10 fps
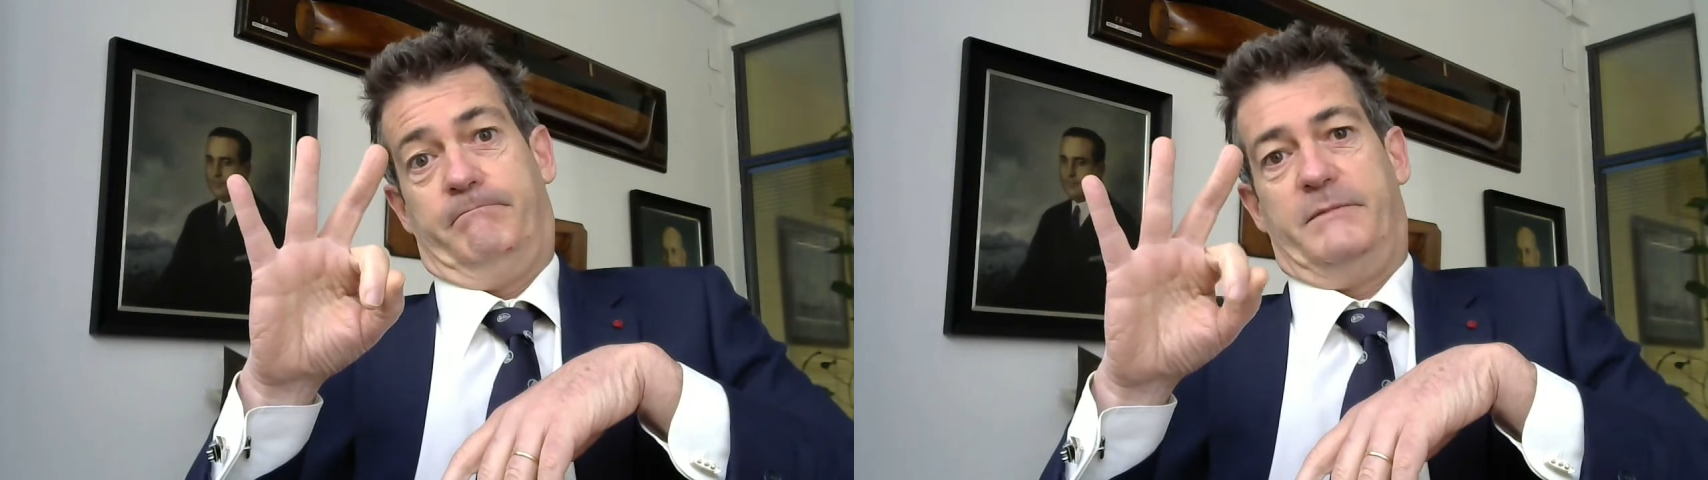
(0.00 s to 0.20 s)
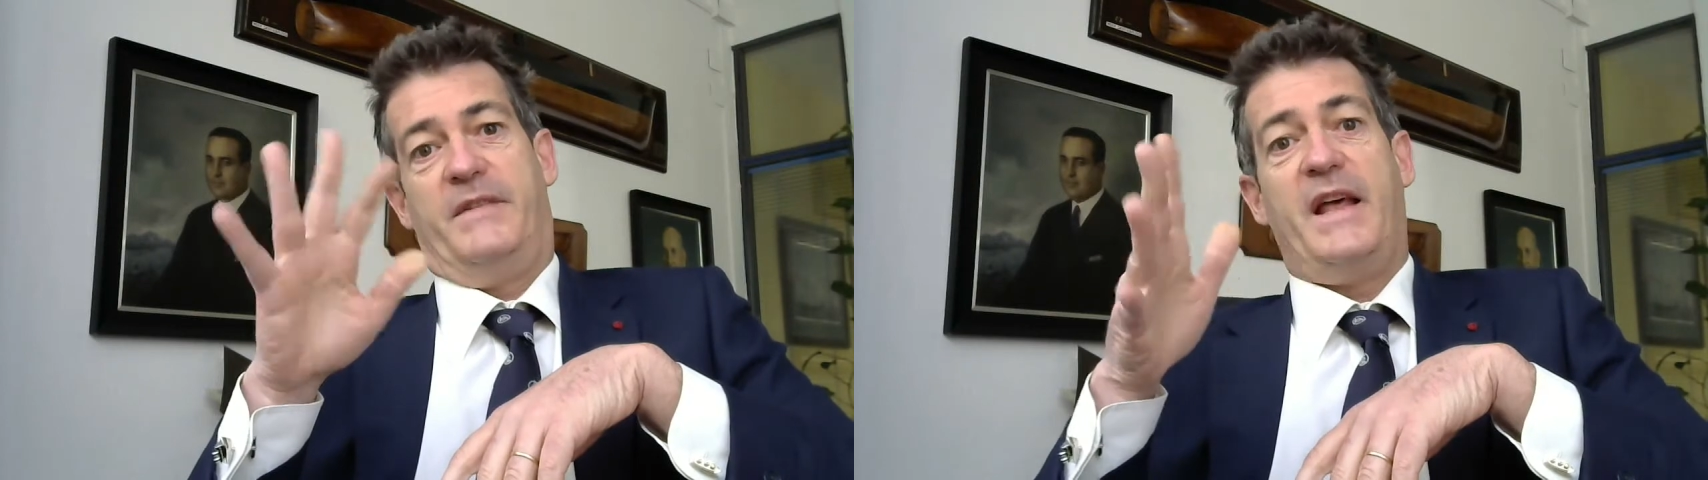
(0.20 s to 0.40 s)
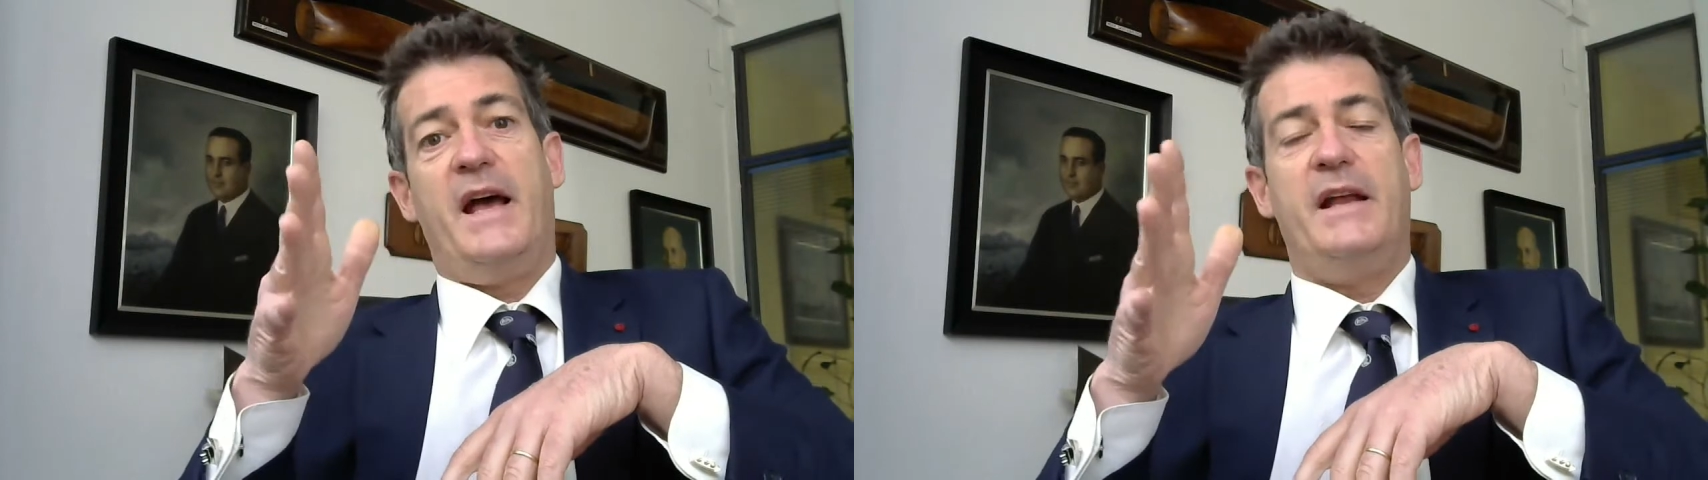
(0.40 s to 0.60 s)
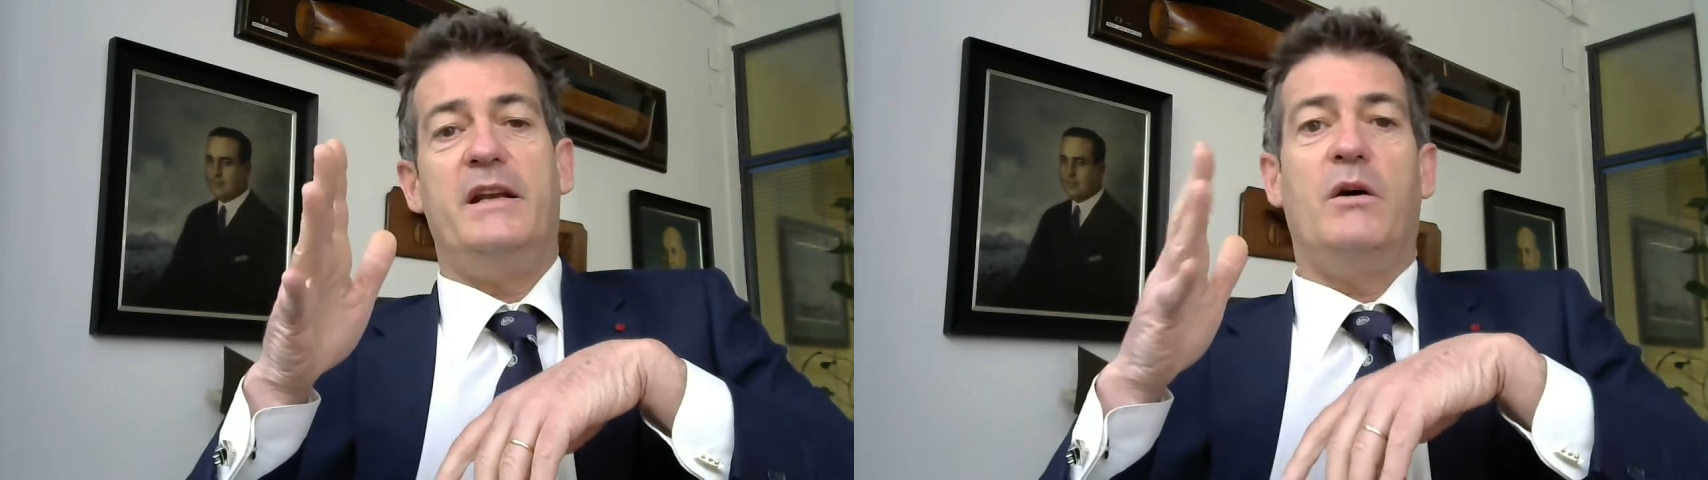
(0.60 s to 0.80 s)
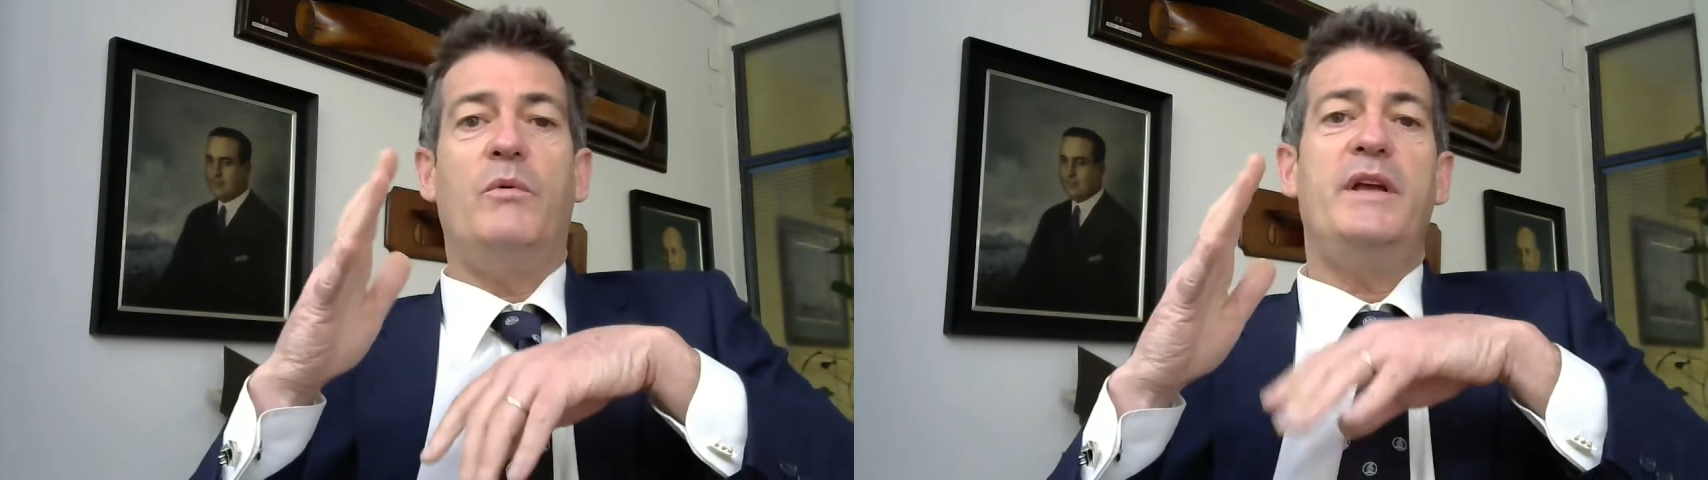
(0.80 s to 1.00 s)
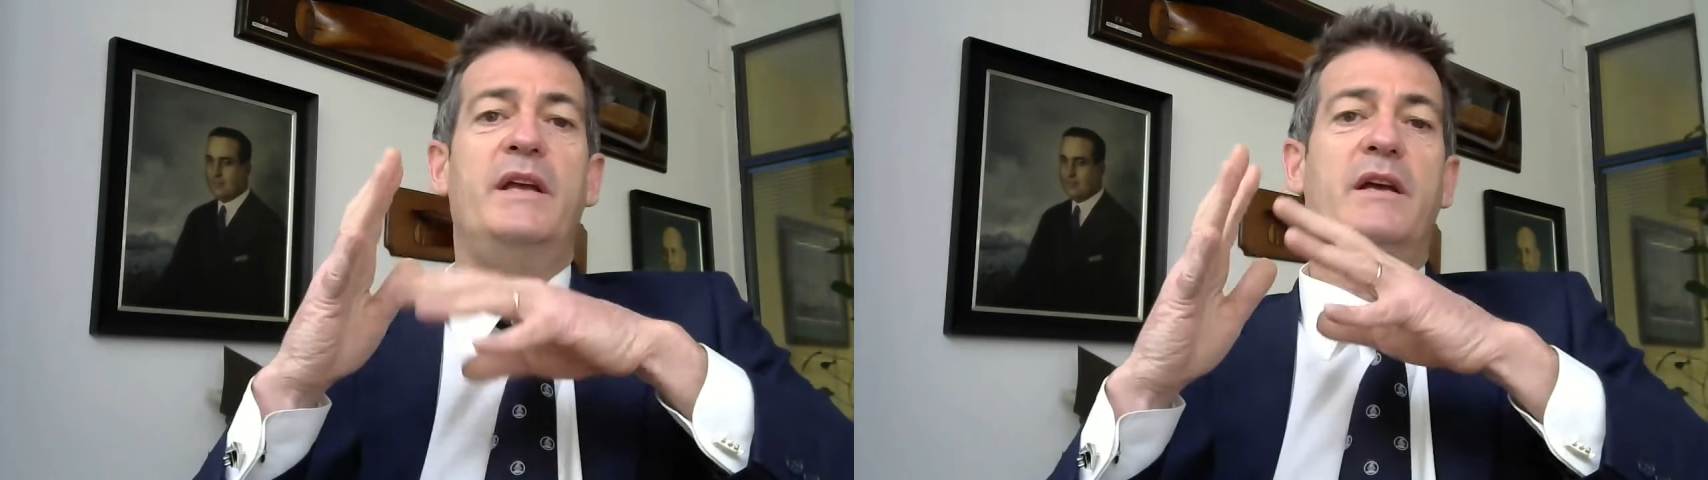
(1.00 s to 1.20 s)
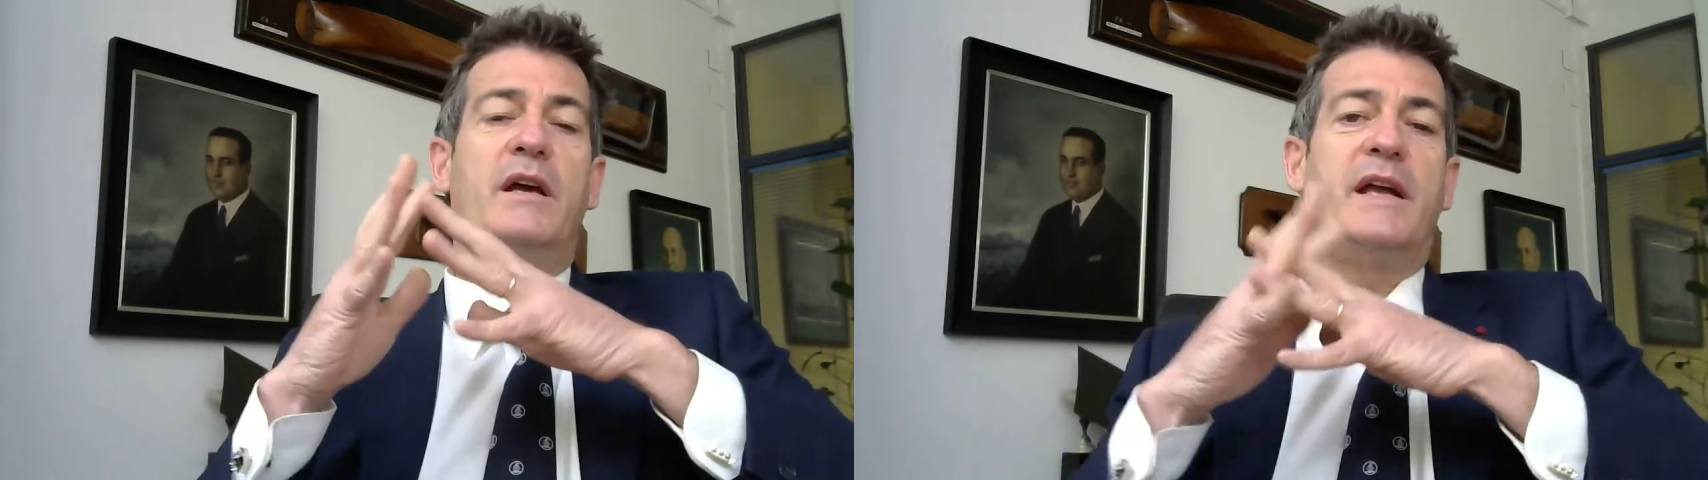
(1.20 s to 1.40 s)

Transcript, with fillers: then we